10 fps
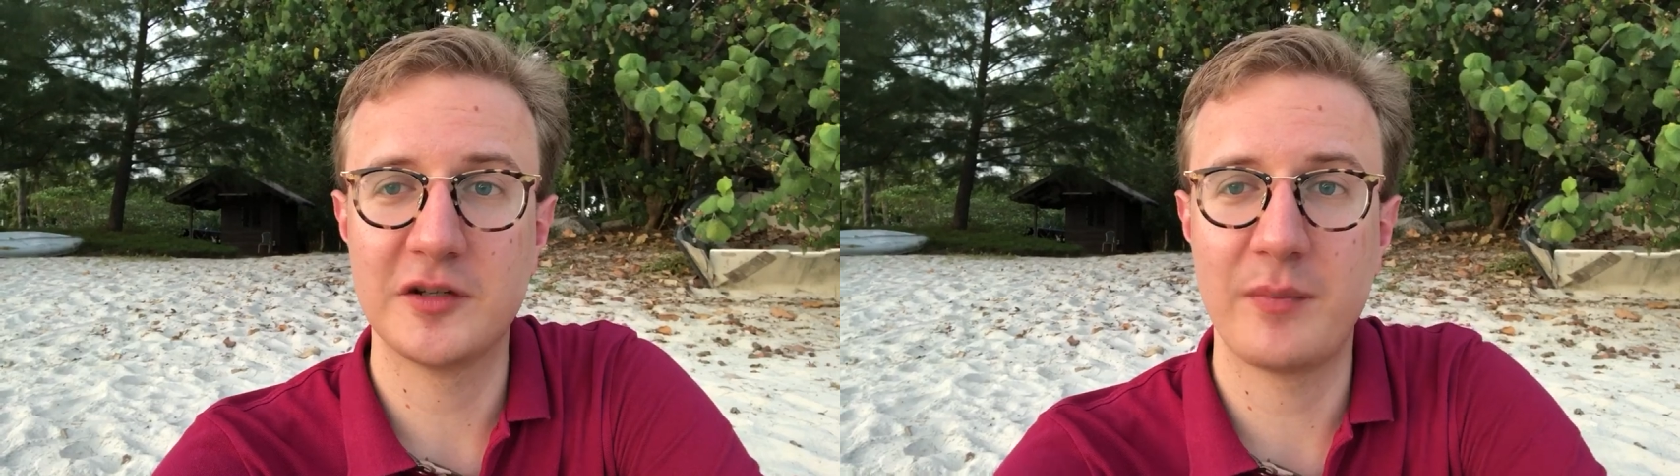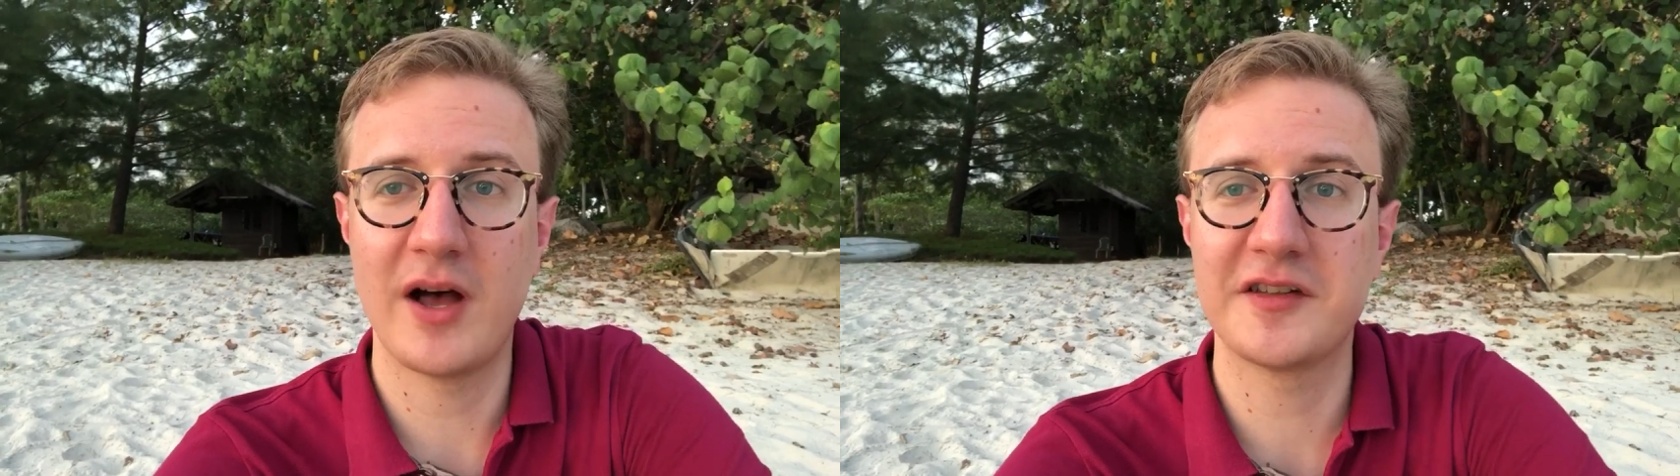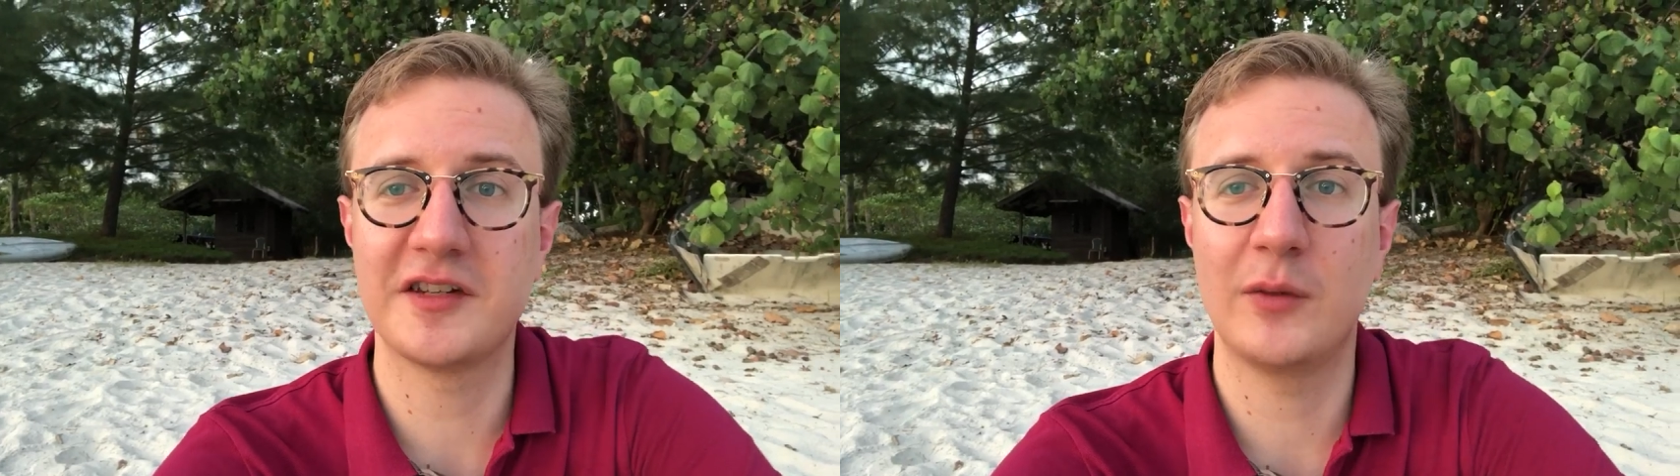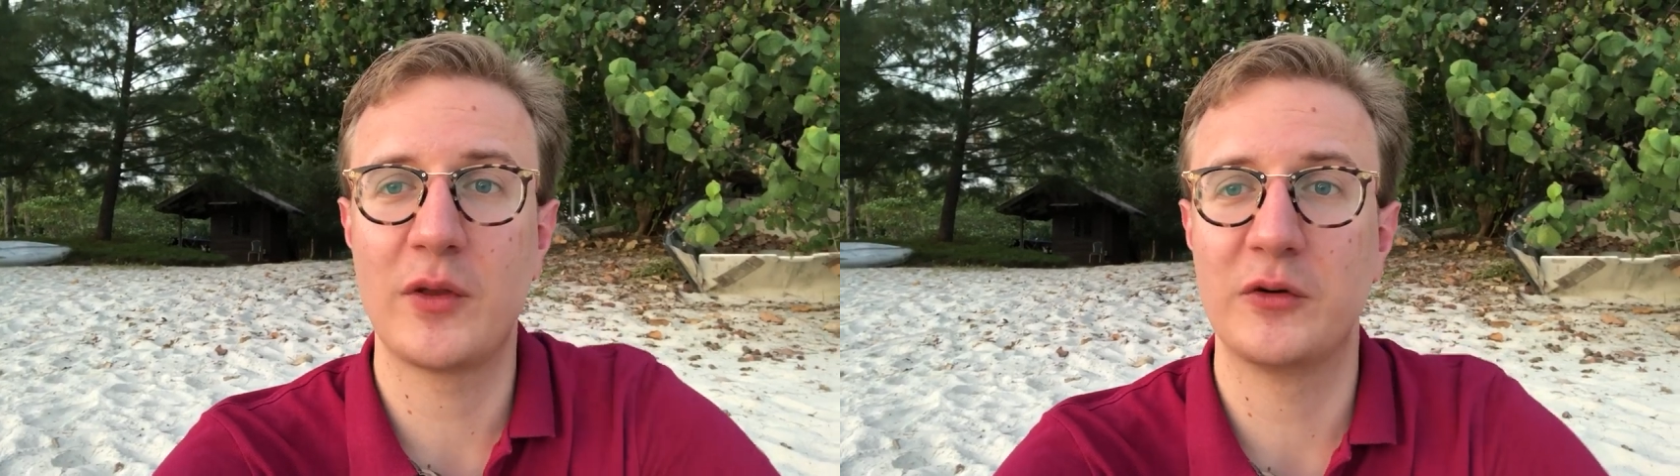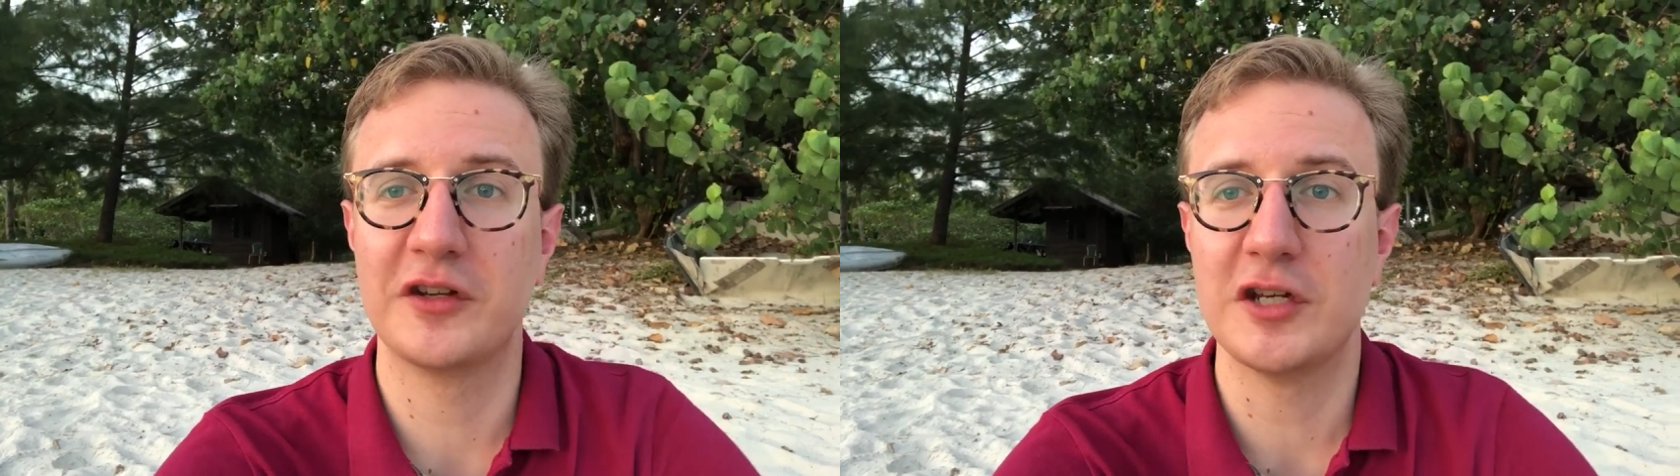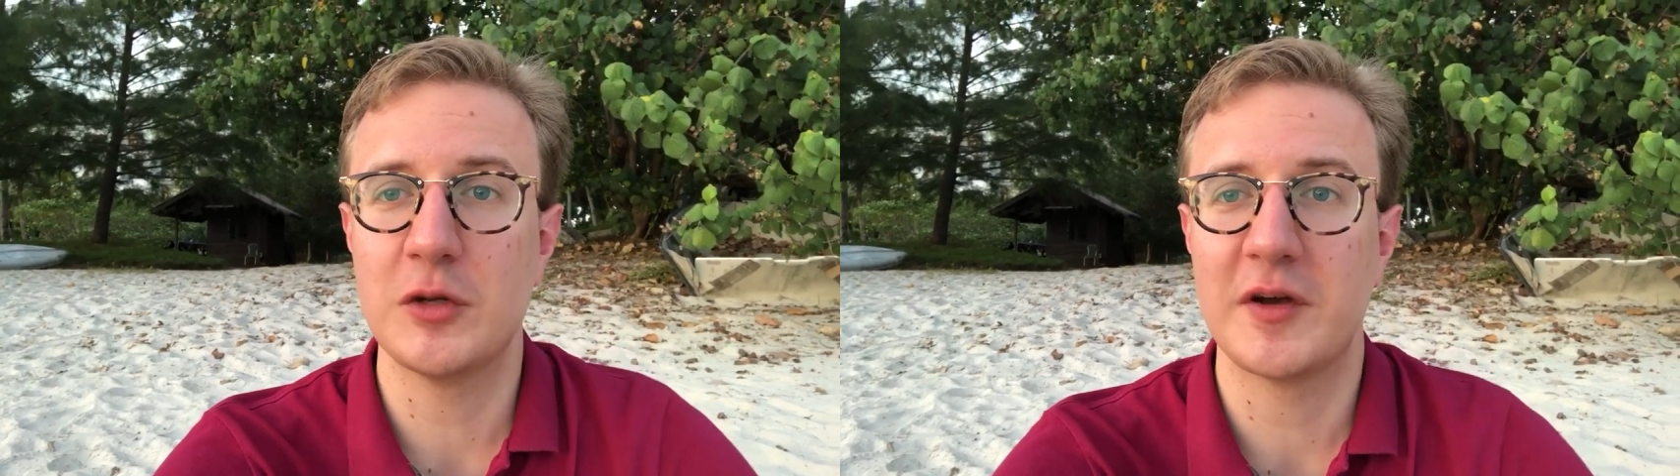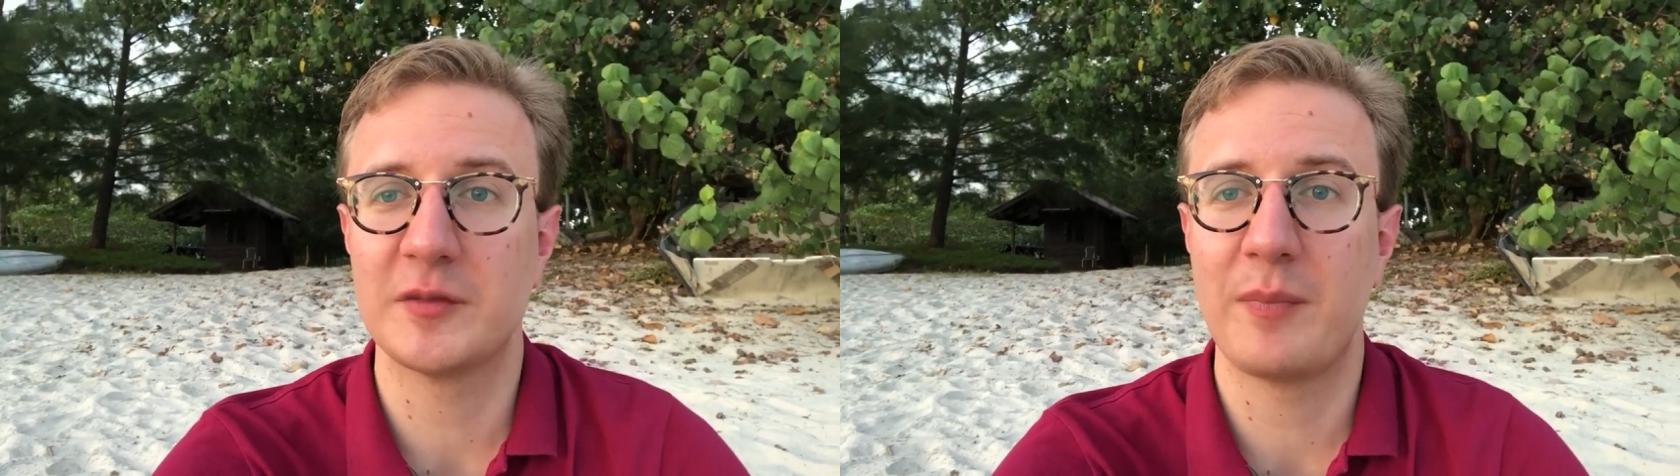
deposited, whether it's in a U.S.